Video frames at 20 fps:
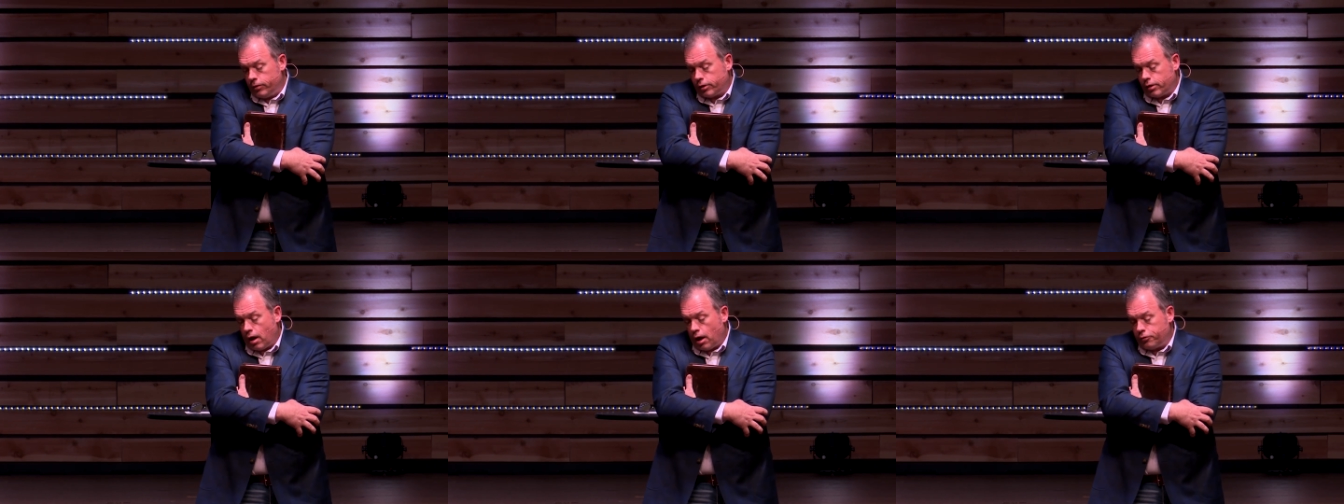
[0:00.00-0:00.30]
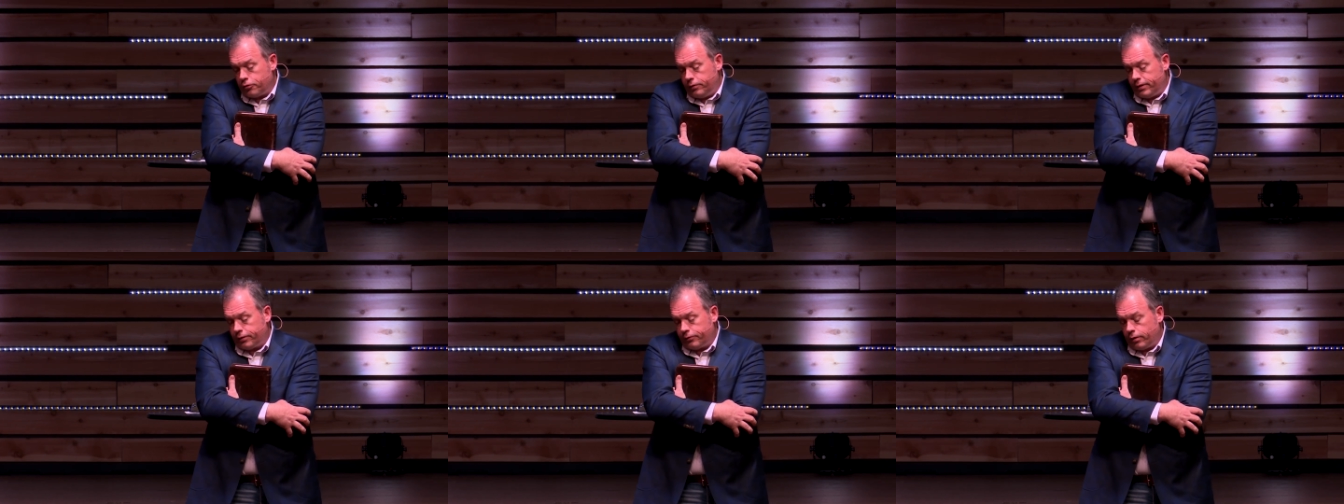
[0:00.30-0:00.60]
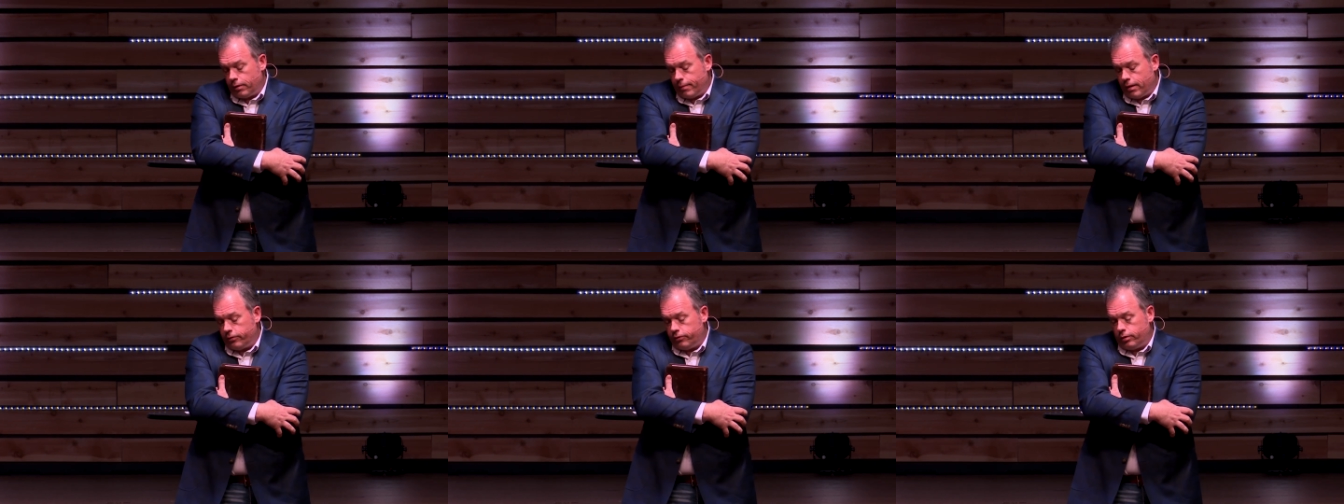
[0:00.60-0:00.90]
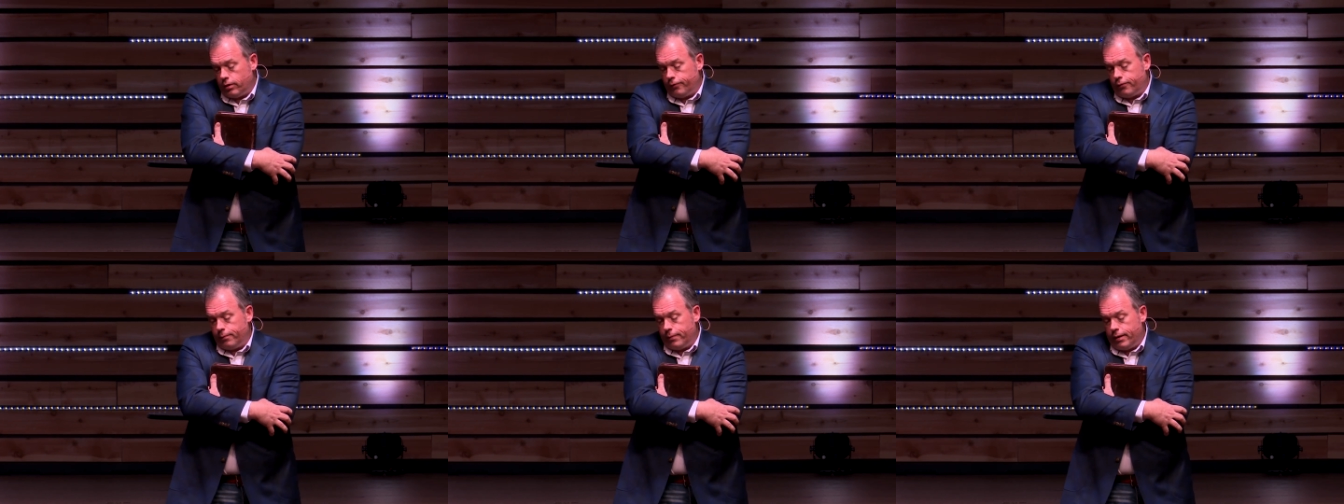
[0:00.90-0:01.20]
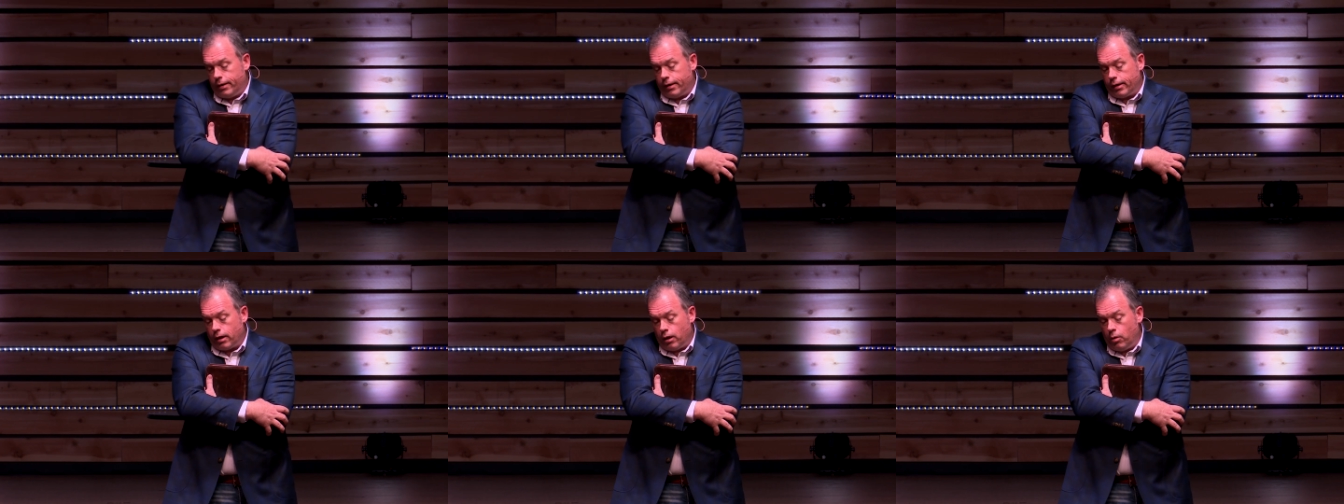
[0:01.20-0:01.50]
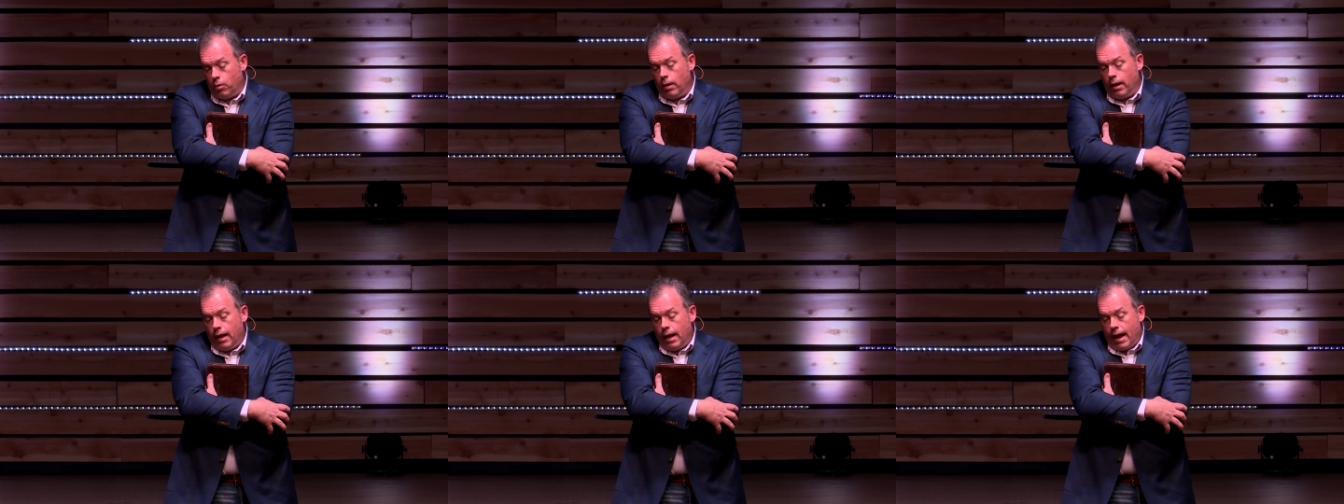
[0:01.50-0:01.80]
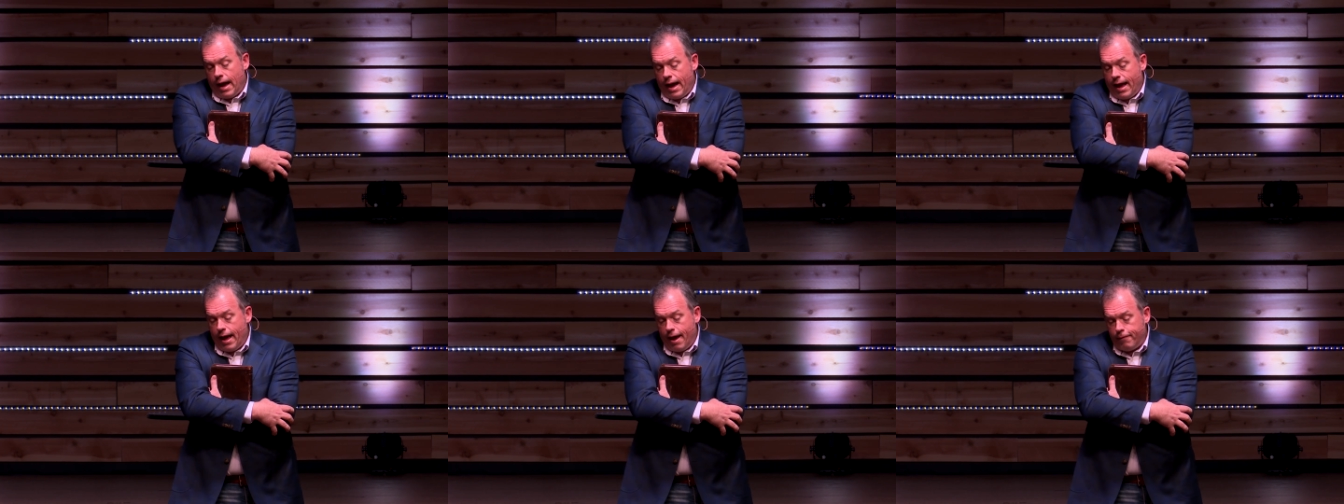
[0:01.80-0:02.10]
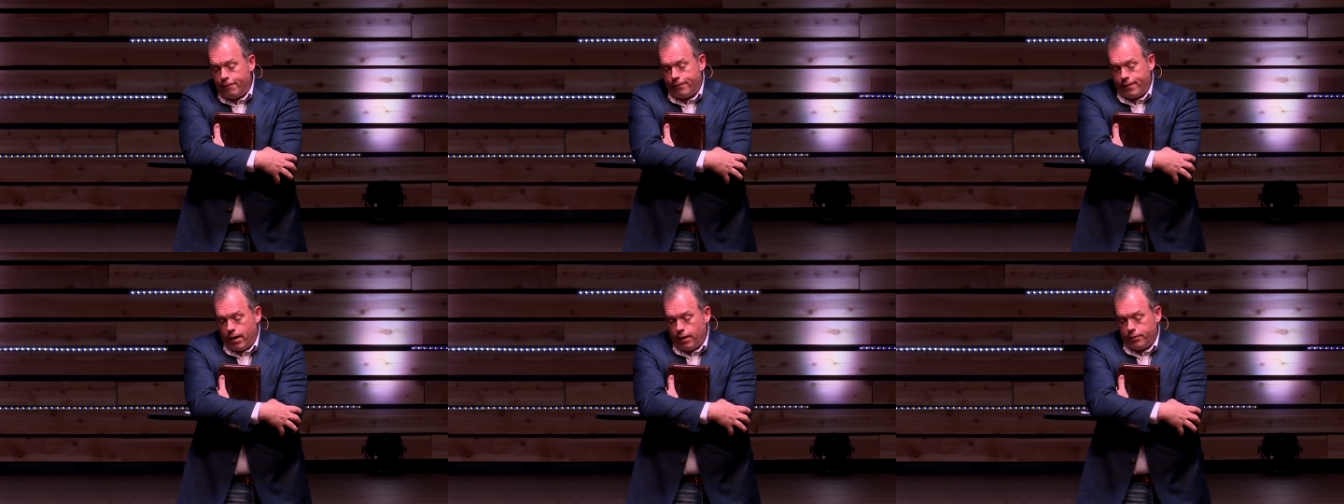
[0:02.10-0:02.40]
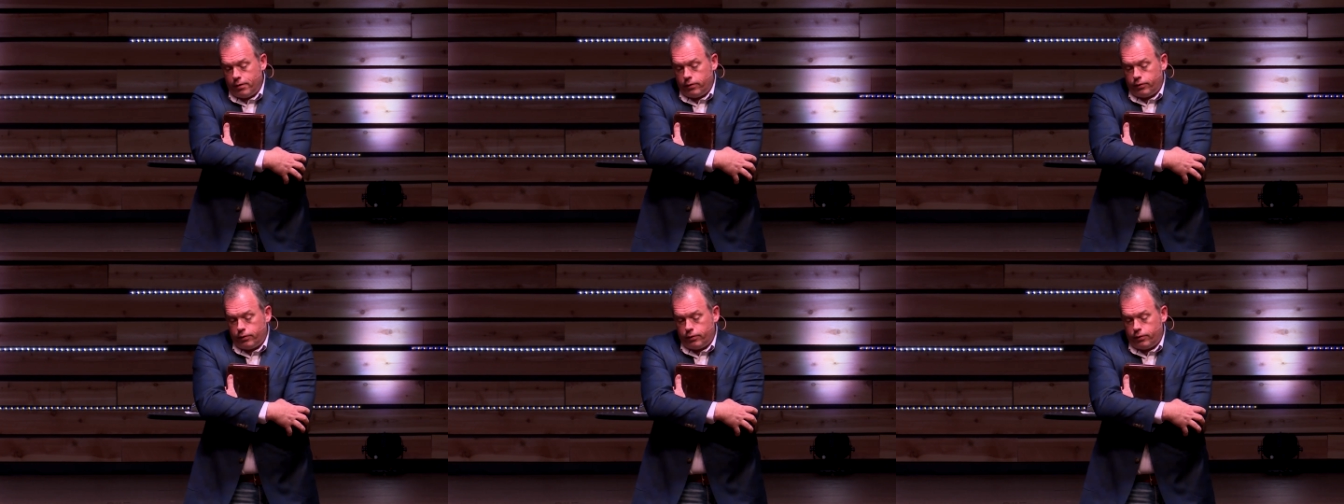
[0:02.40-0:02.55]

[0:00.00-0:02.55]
contradicting myself a minute ago, I have found